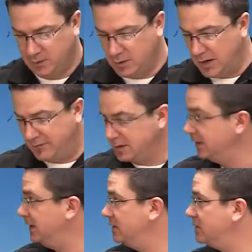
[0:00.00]
So now I have a
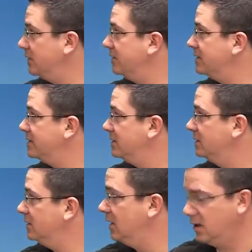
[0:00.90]
clean surface.
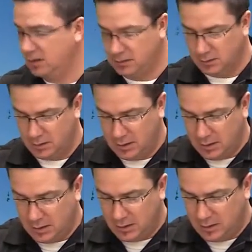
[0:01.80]
At
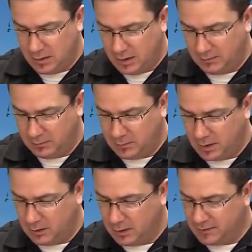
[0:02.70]

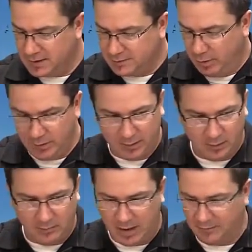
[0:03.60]
this
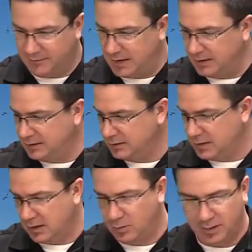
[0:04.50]
point, you might find,
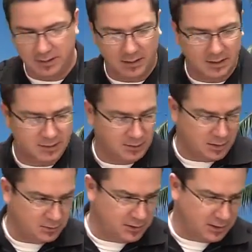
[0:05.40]
I wanted to let you
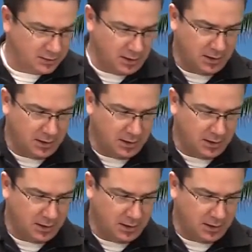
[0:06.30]
know that,